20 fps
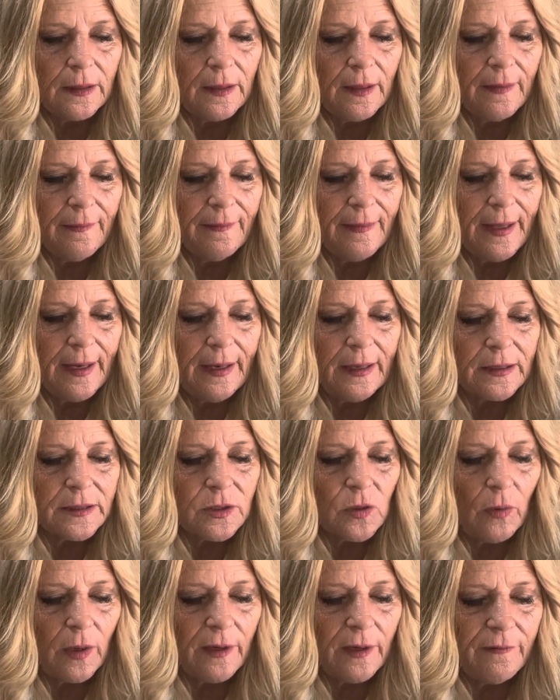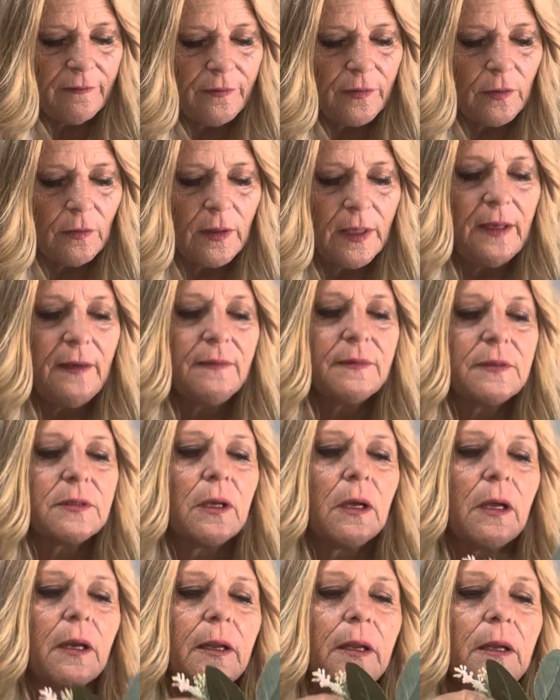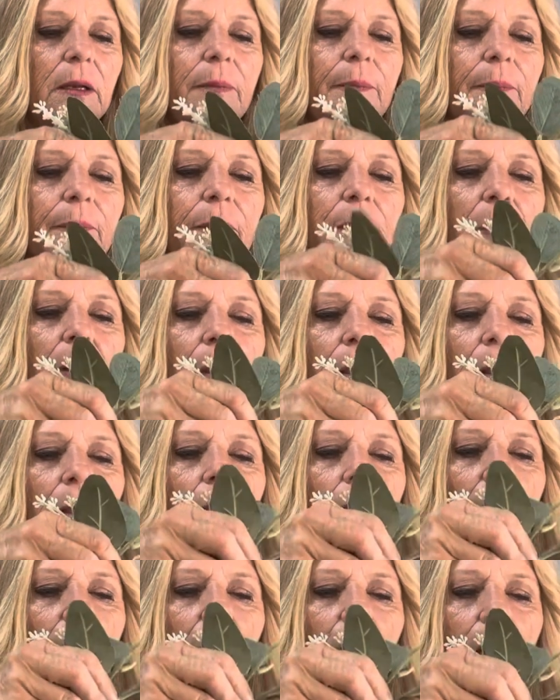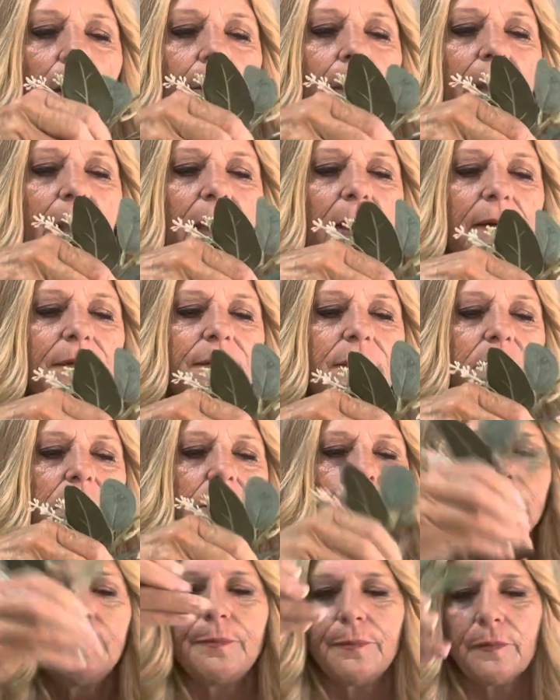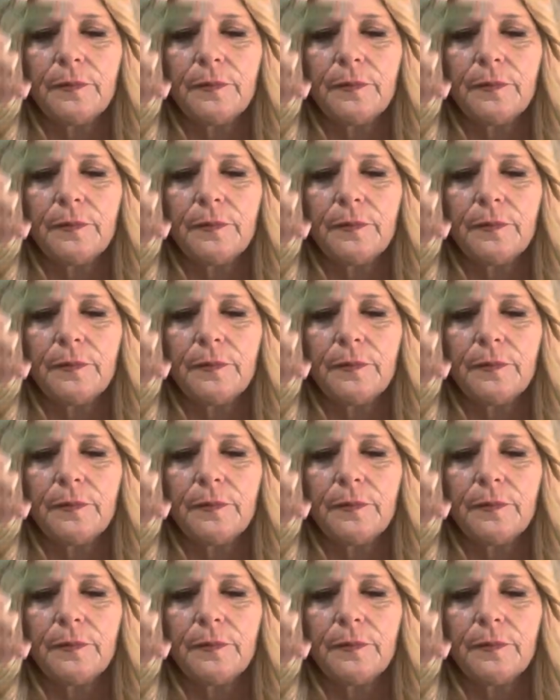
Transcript: And that has quite a few leaves on it. I may have to